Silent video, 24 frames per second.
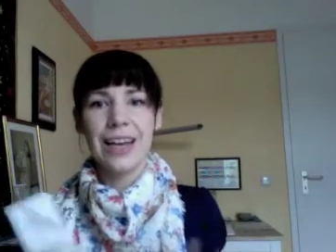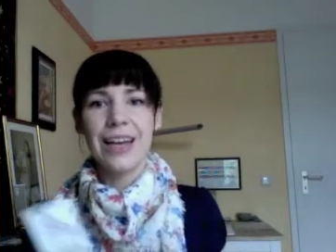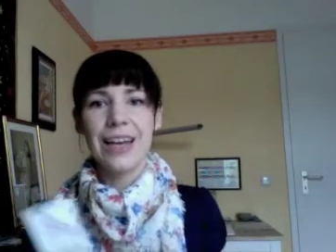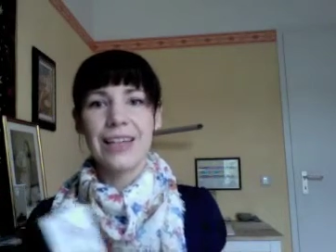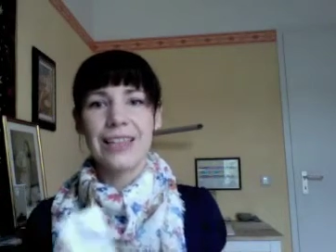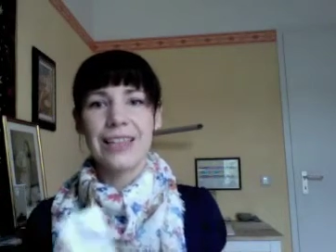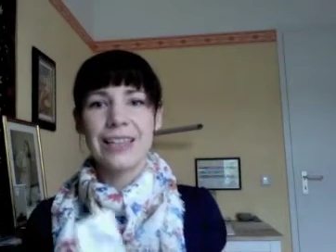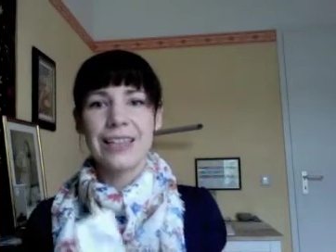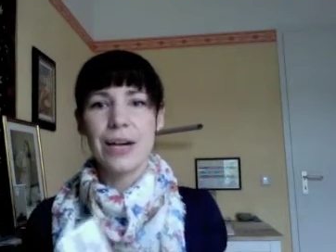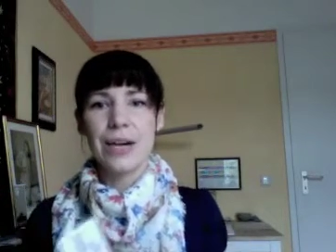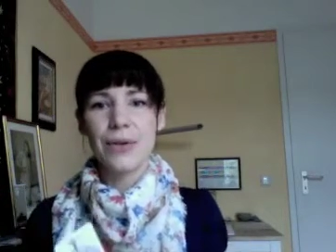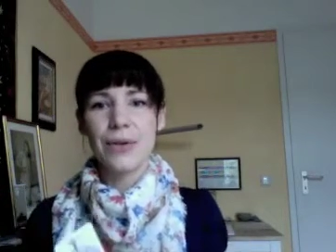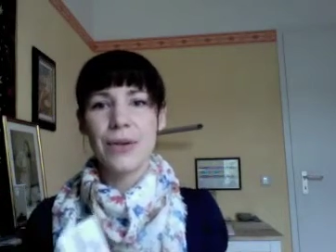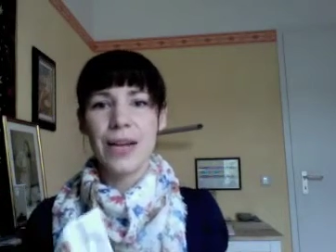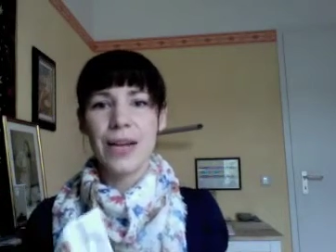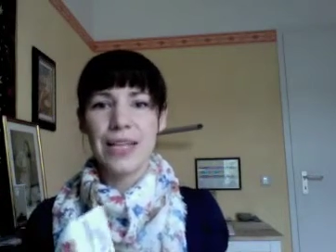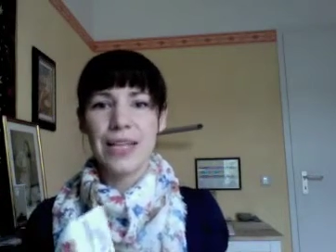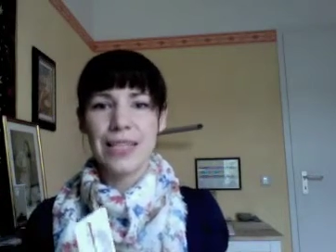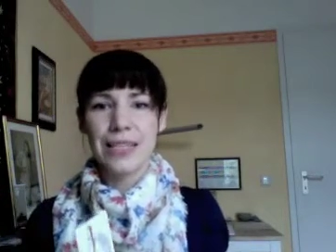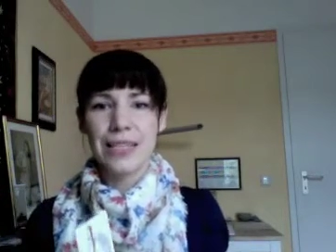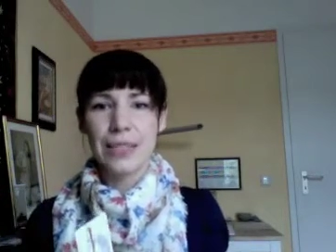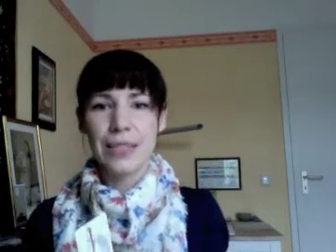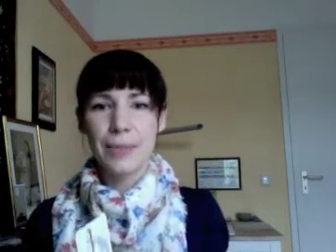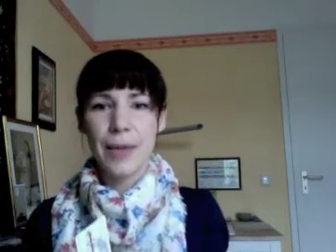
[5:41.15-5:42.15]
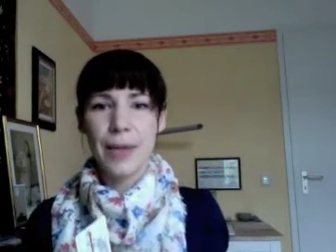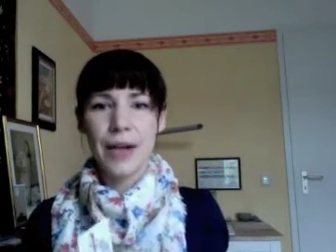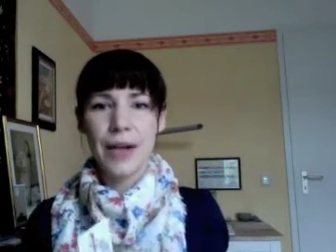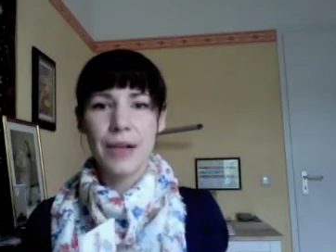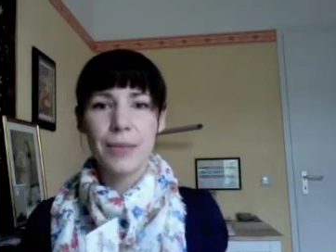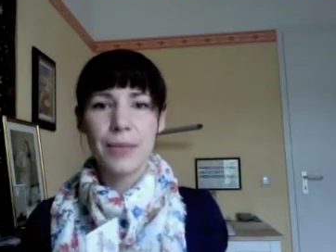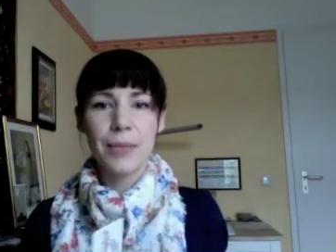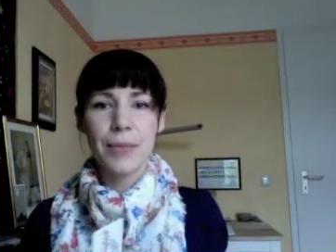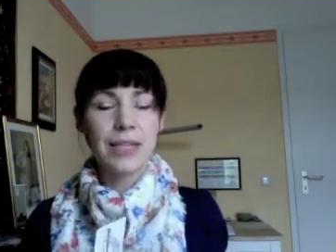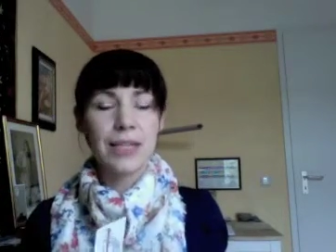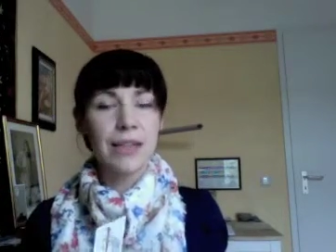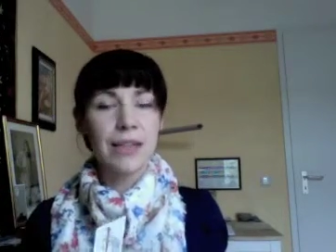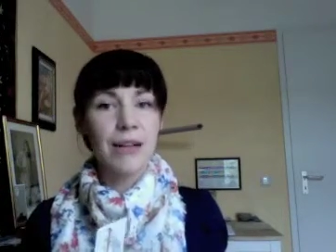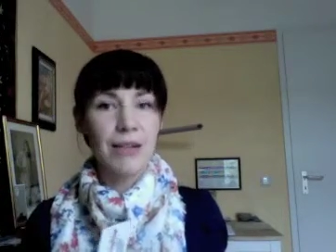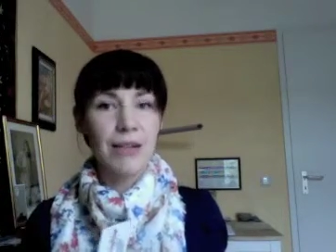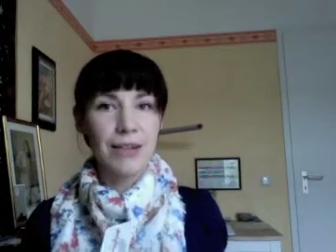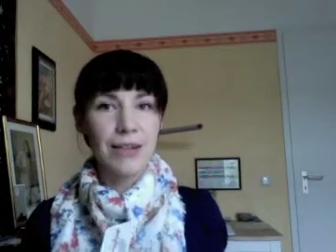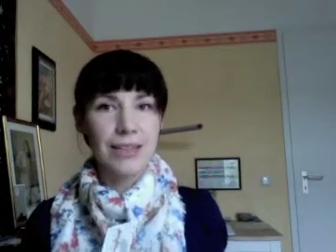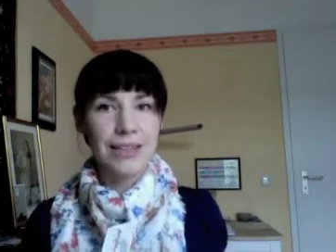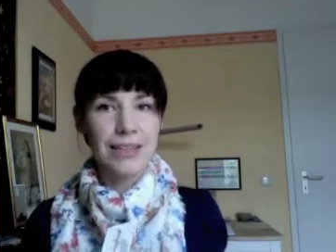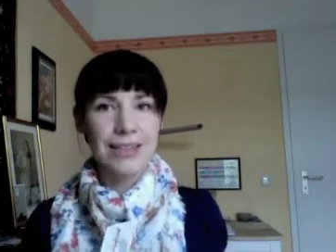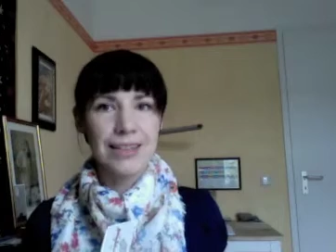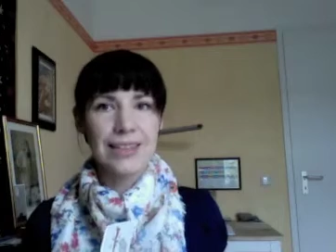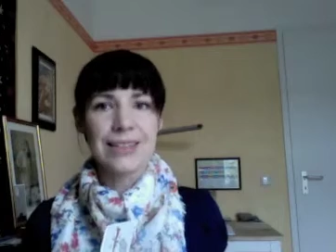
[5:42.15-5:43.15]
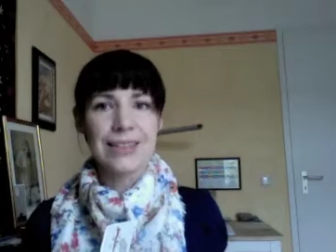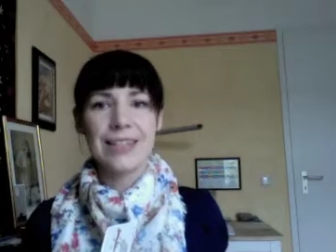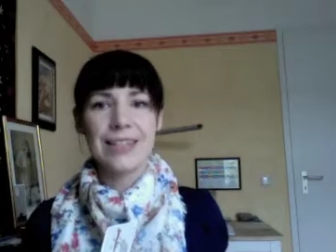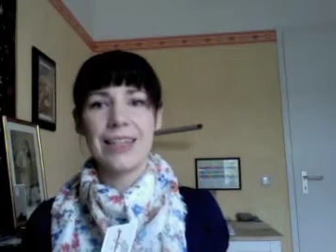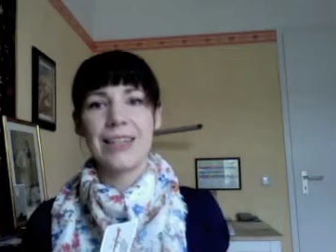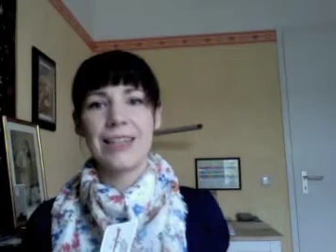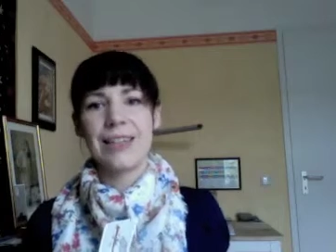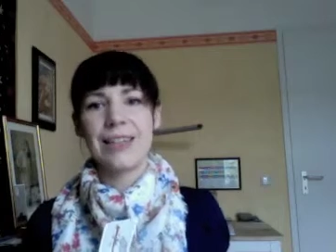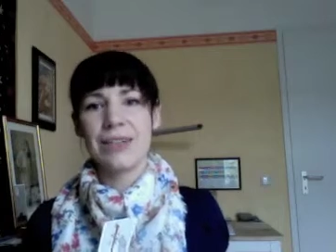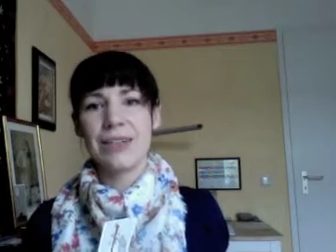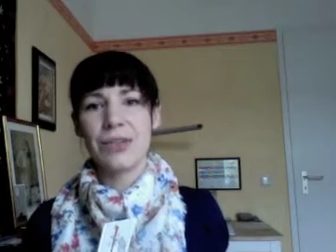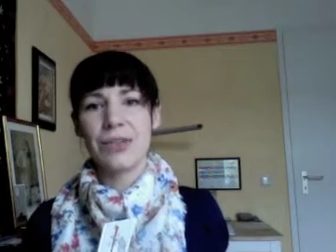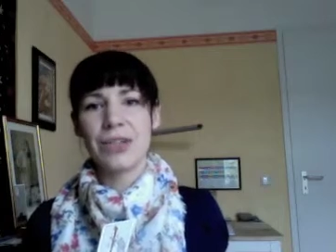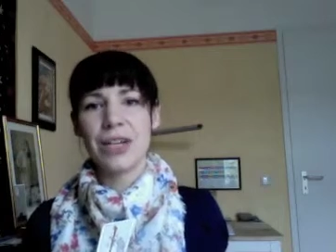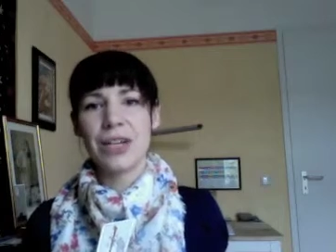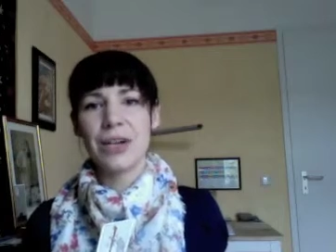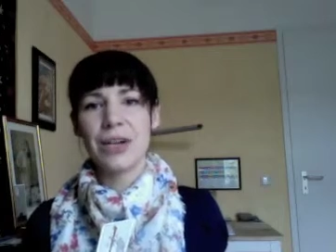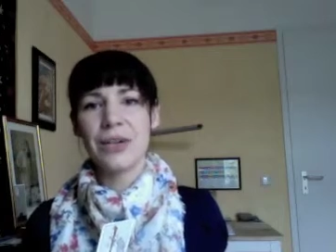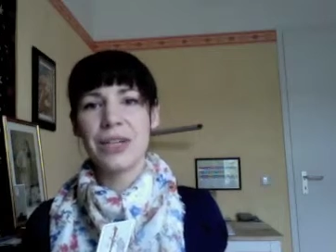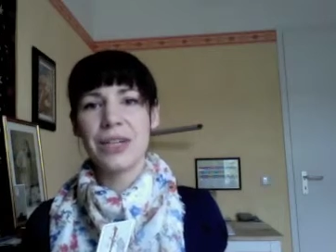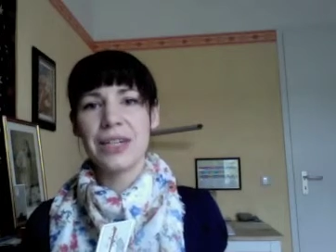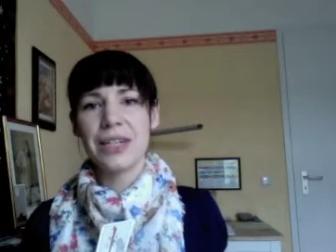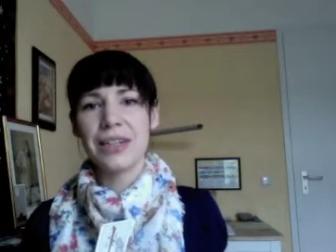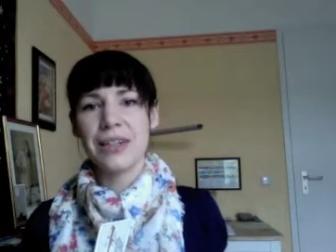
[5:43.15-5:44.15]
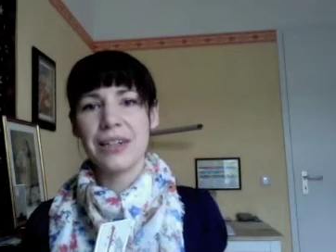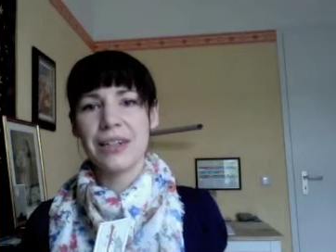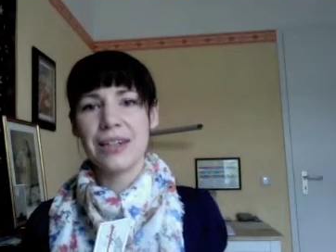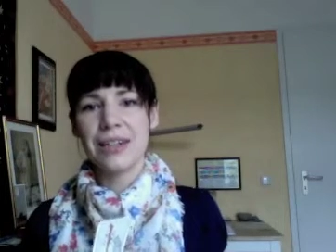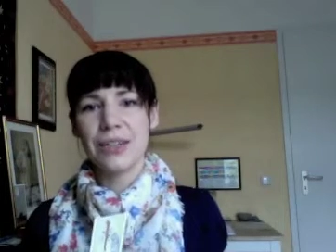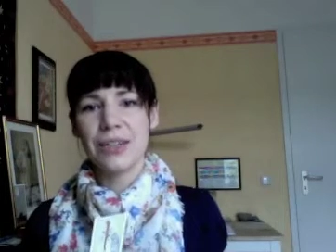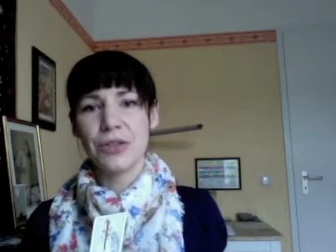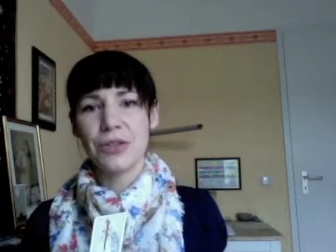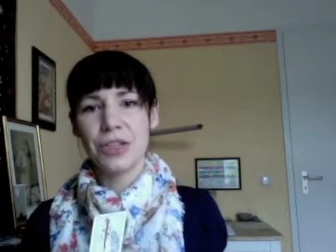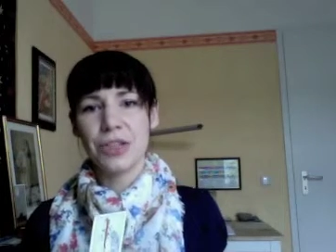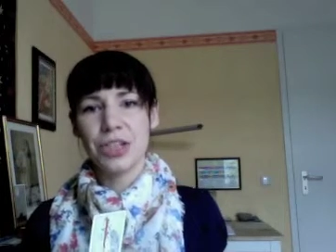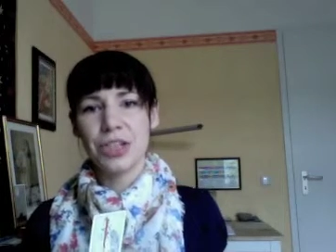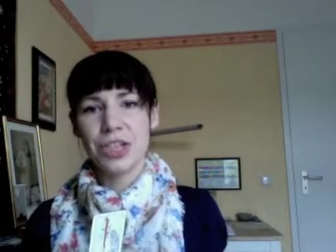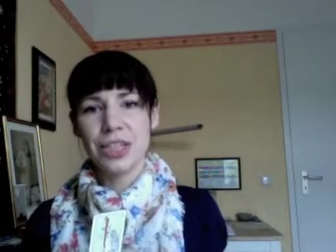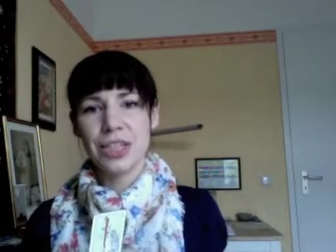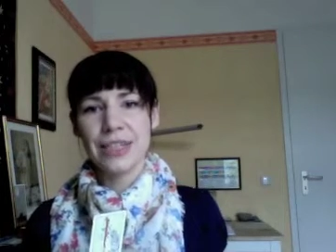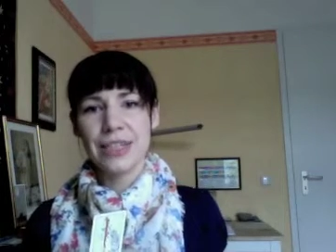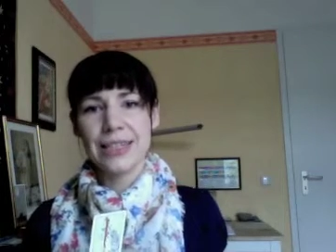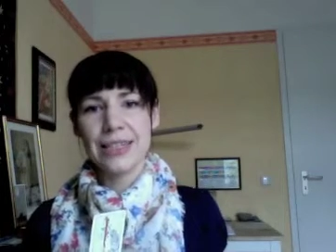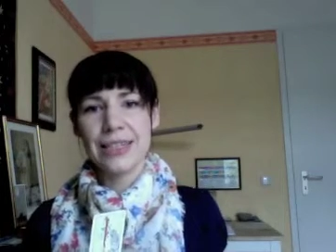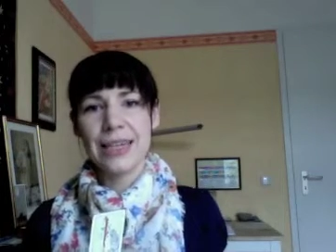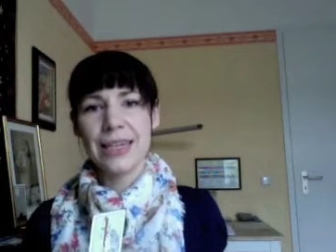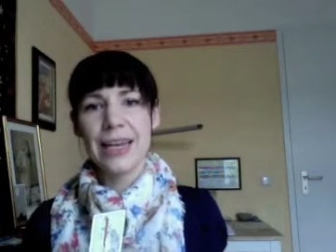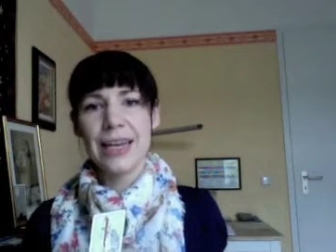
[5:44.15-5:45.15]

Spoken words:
The tarot has inspired many artists and esoteric traditions,